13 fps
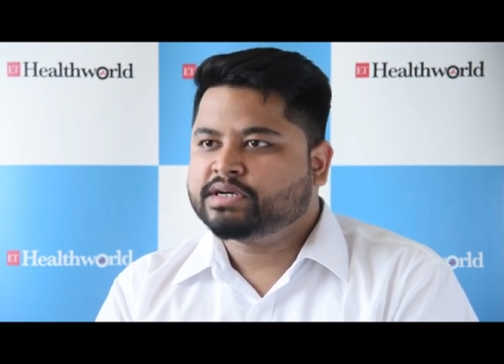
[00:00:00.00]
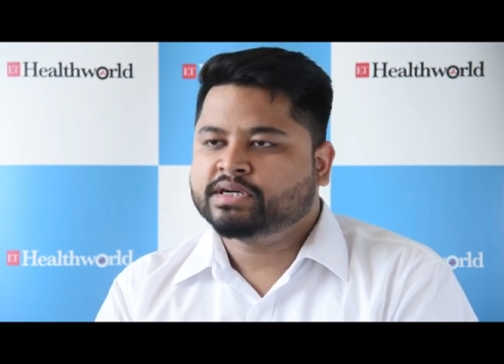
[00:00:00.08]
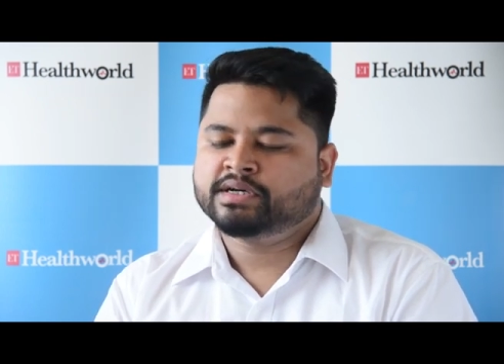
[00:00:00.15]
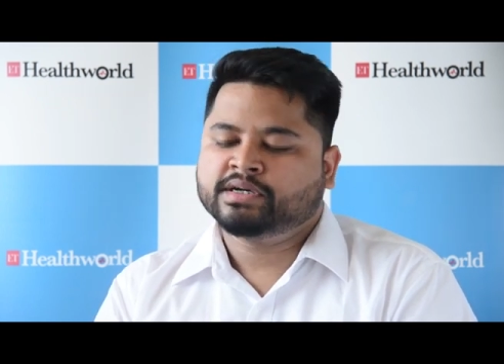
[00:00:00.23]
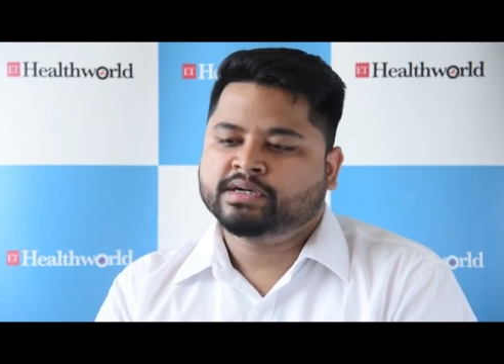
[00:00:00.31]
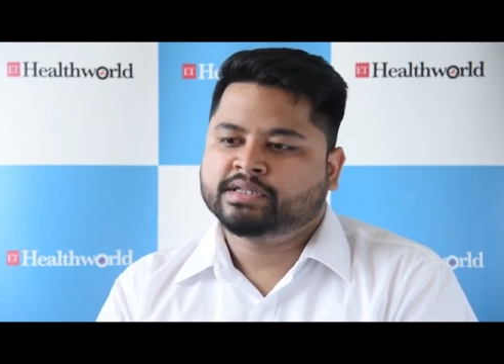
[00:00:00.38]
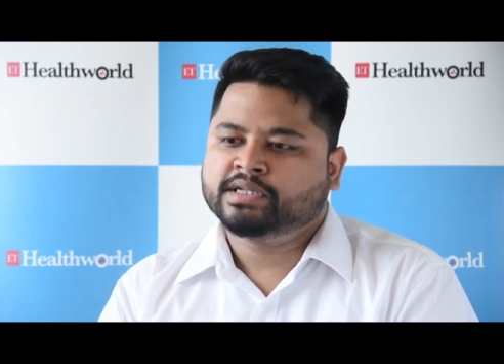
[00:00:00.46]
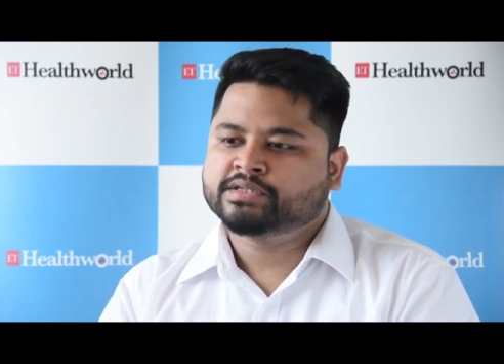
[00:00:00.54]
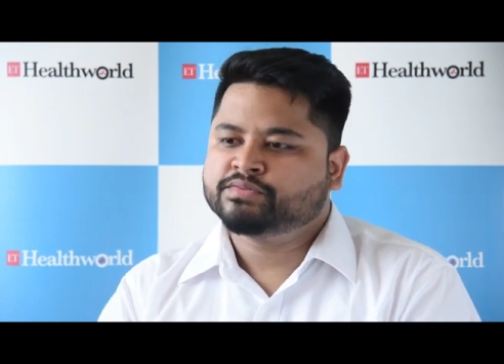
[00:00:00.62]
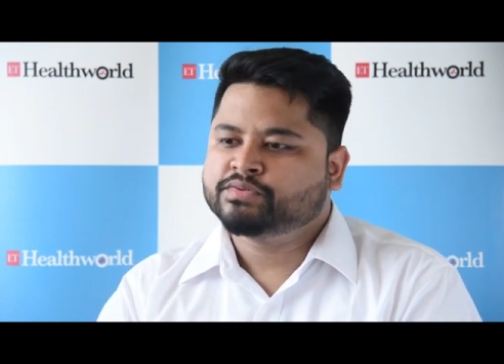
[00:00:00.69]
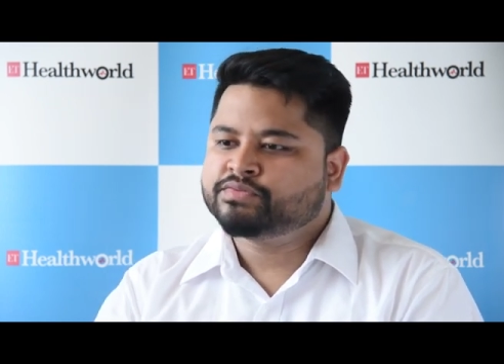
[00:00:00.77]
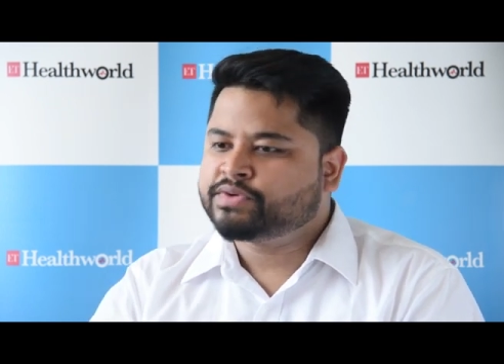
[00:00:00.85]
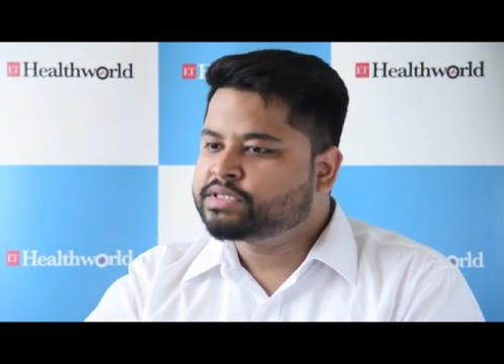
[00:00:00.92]
Uh, this
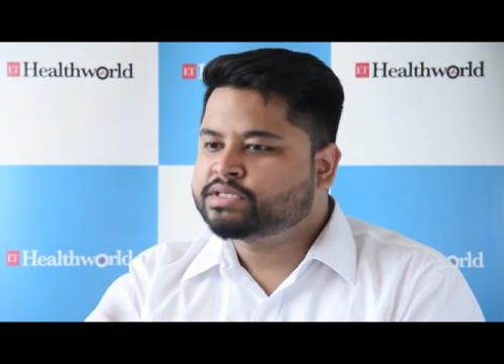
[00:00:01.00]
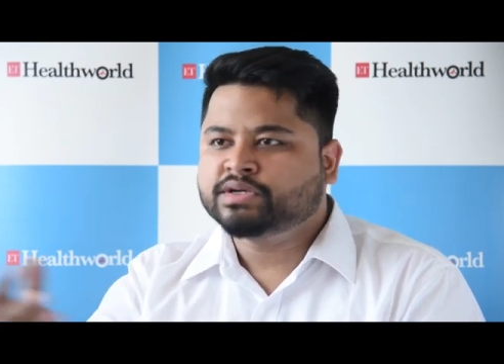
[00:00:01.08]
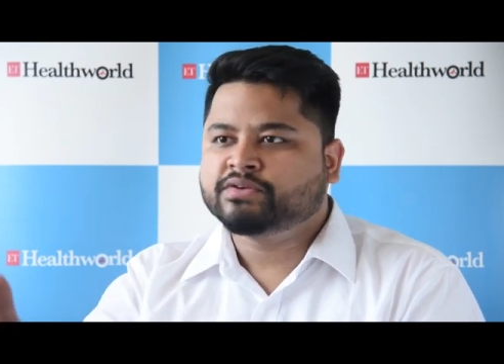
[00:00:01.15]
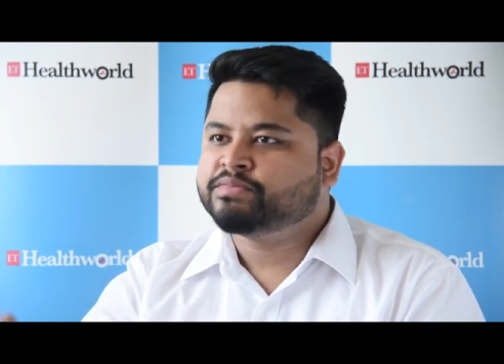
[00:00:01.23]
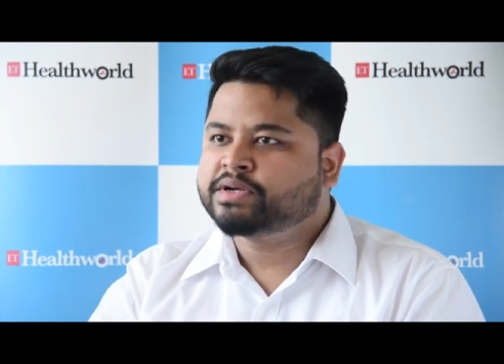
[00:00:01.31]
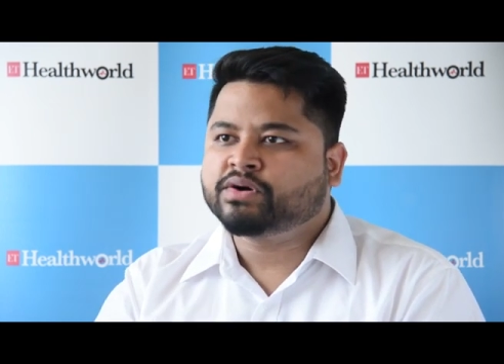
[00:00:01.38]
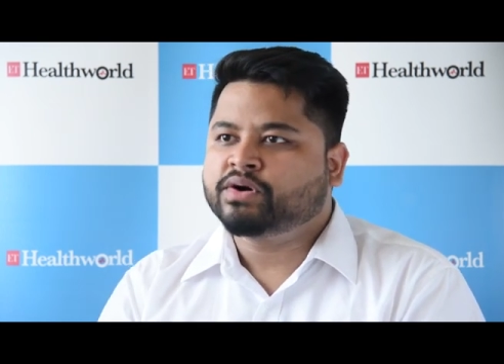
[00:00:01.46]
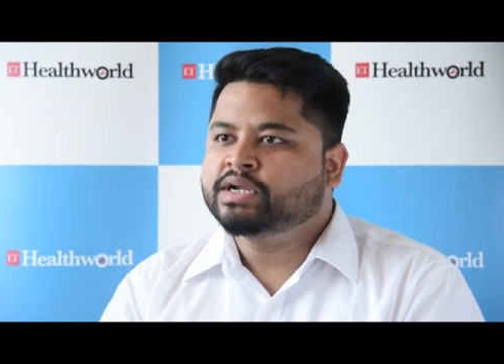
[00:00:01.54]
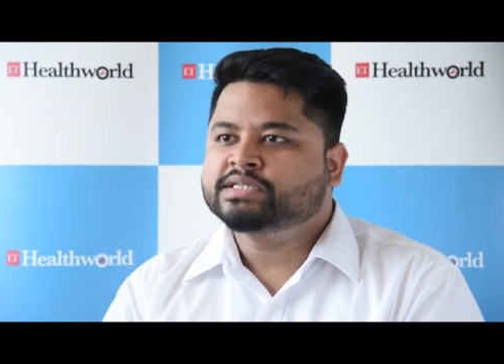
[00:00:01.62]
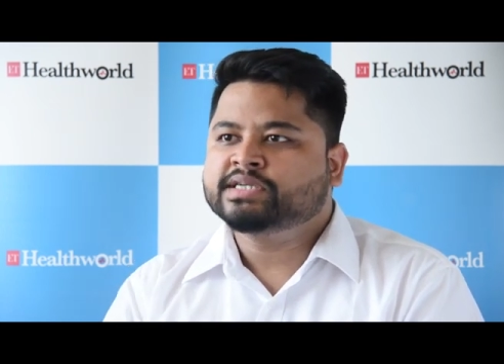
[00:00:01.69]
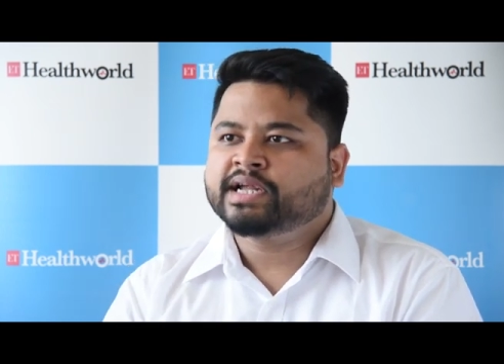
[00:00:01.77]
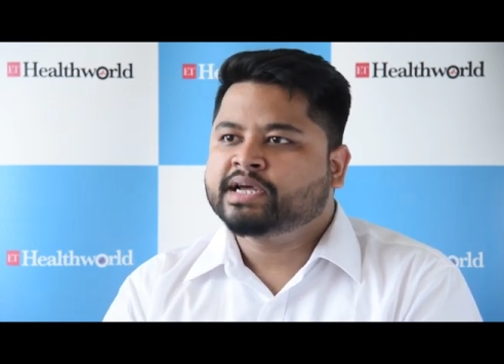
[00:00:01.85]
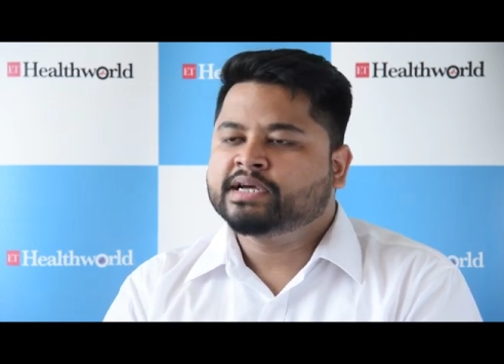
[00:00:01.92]
was first year of my
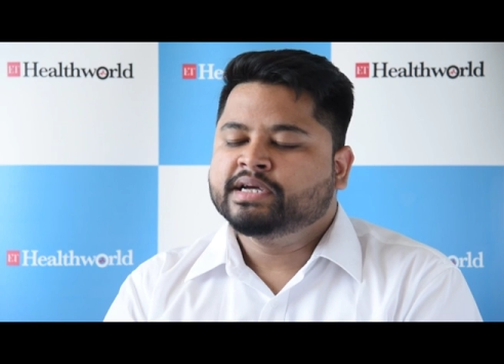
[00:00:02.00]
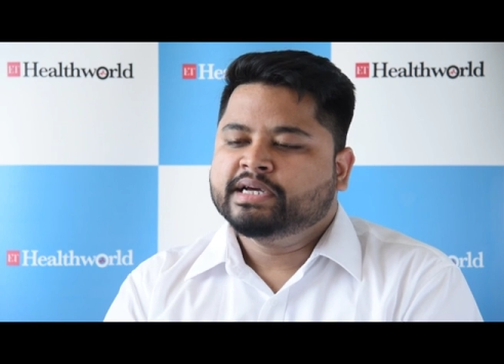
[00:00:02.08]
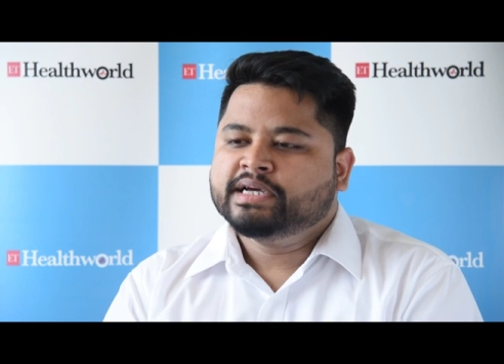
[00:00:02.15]
college and I